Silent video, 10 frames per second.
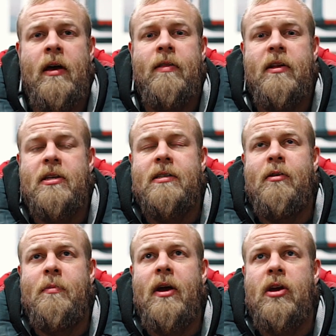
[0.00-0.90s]
There doesn't seem
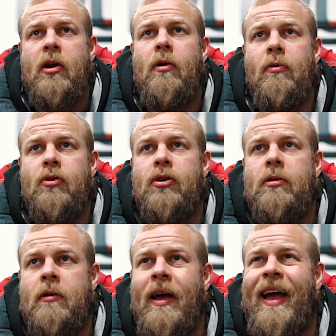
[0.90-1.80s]
to be a huge
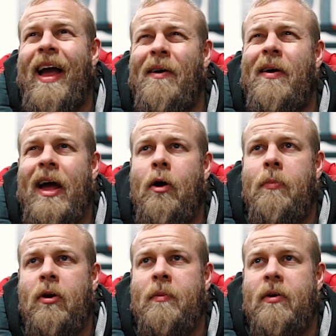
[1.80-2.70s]
out and out
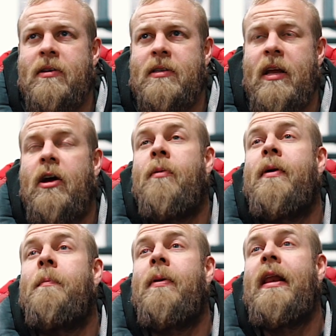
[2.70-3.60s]
bodybuilding scene. I could be
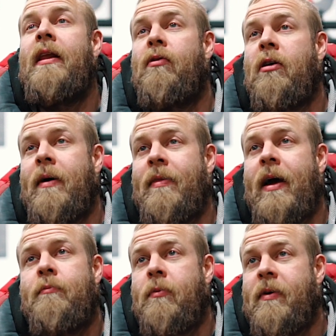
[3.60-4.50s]
completely wrong about
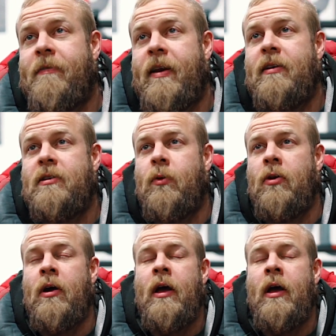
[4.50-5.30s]
that and probably offending someone,